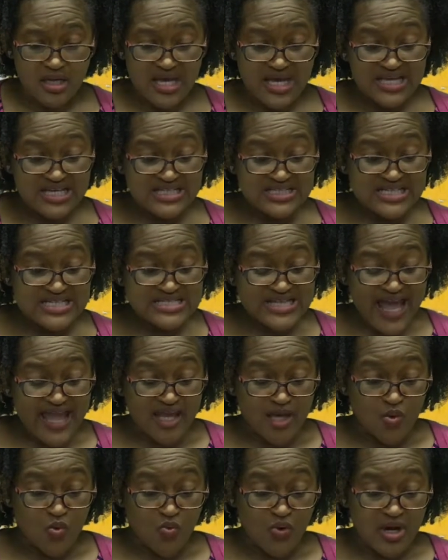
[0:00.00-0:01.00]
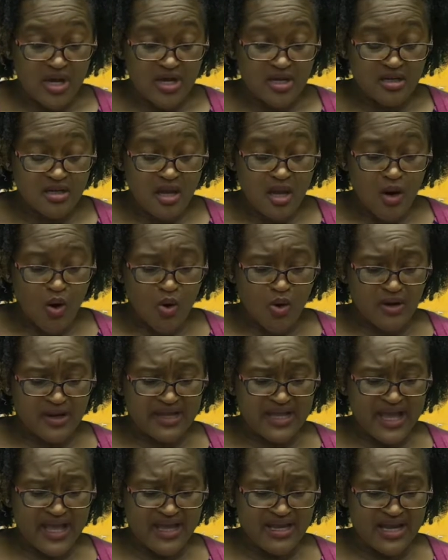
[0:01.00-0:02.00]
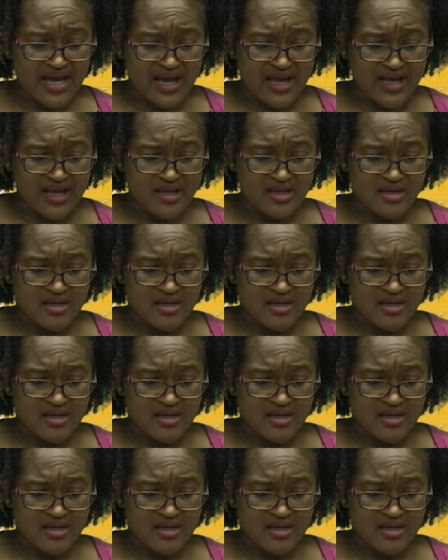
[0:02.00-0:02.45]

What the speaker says: At least I can run, or can I?